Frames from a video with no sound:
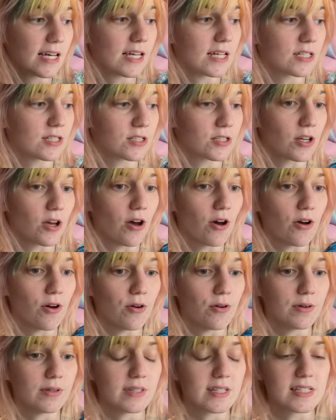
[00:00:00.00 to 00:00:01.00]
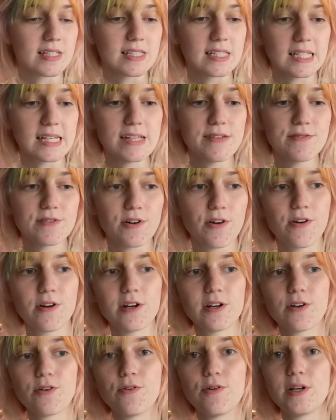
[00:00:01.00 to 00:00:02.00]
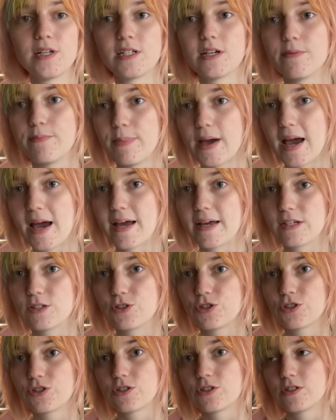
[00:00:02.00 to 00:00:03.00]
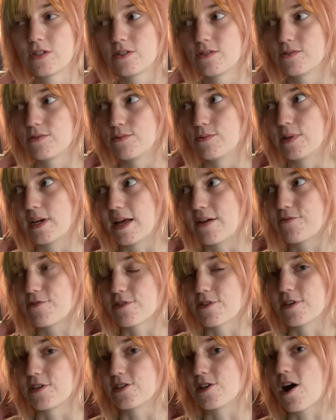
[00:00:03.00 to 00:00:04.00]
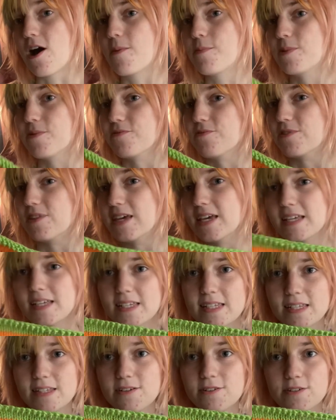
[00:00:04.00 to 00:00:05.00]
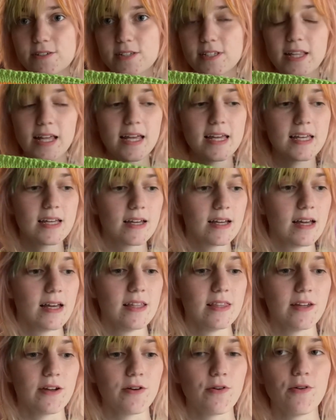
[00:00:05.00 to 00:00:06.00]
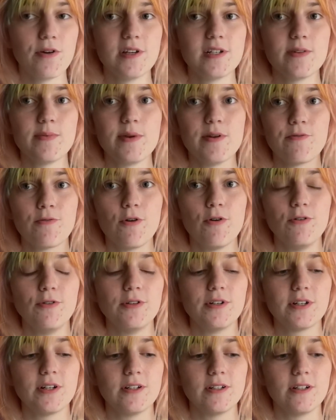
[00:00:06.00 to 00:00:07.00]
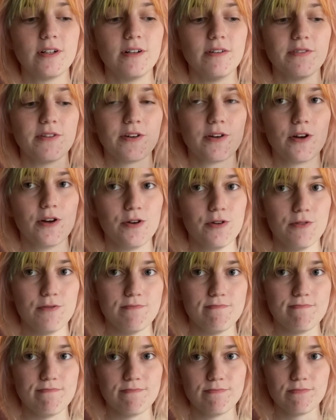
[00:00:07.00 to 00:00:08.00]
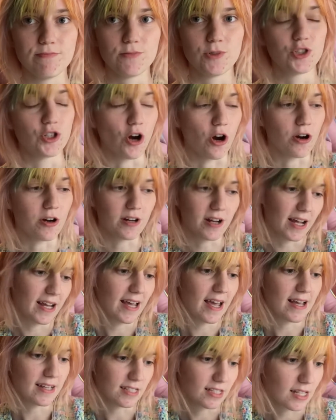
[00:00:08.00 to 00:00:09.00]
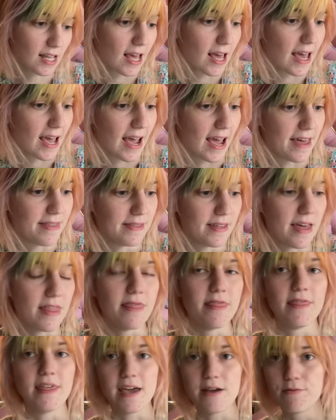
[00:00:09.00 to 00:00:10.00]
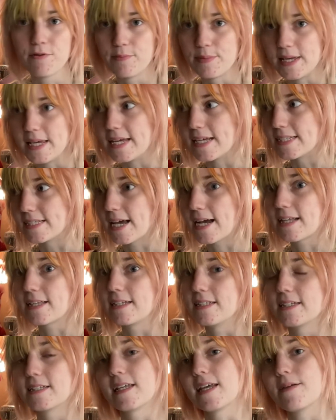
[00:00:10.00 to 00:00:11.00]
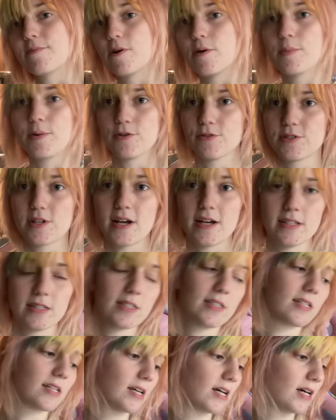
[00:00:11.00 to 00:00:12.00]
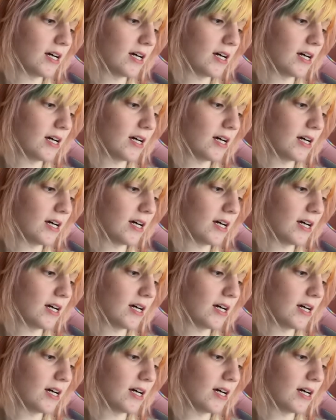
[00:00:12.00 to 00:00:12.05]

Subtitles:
So the sleeves aren't going to match whatever the top of this looks like. They're going to be rolled on their own chart, I guess, and then they will be exactly the same on both sides.